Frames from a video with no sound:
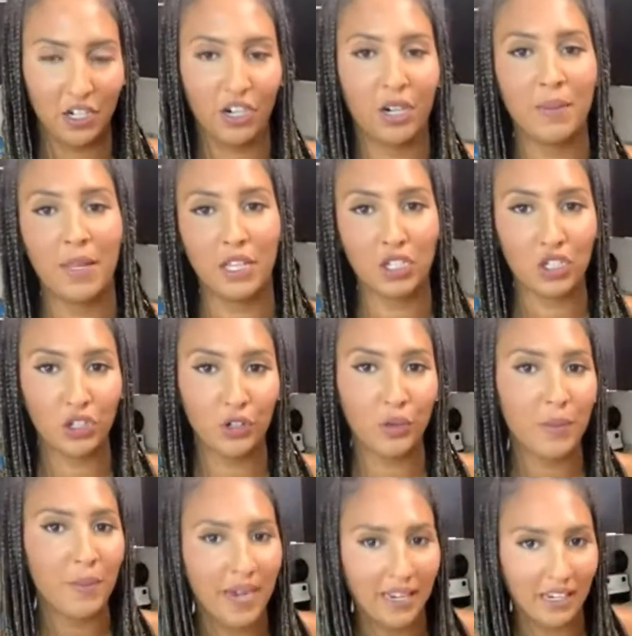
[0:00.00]
are going to be the two
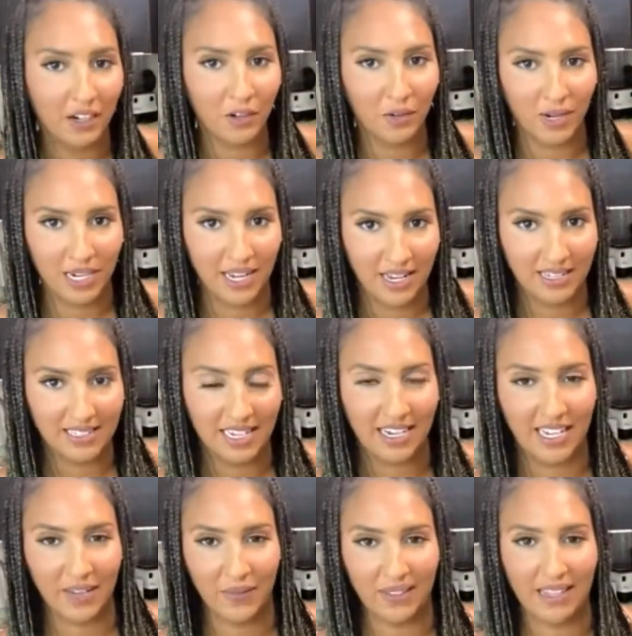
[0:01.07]
main ingredients that
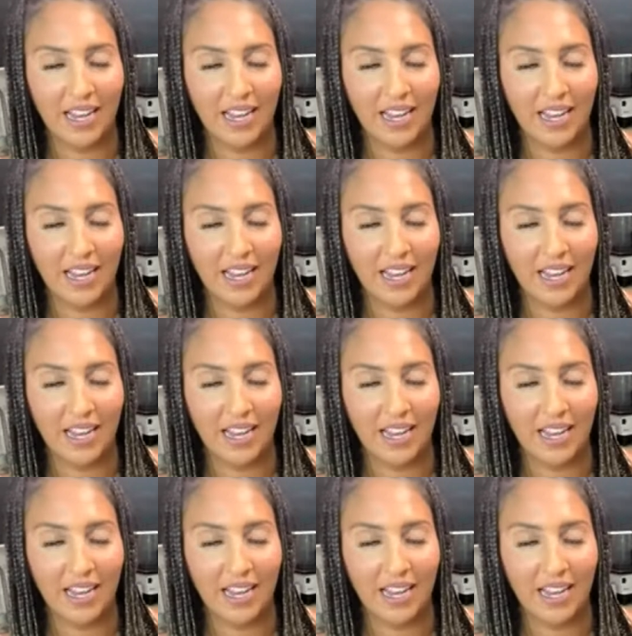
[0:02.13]
give it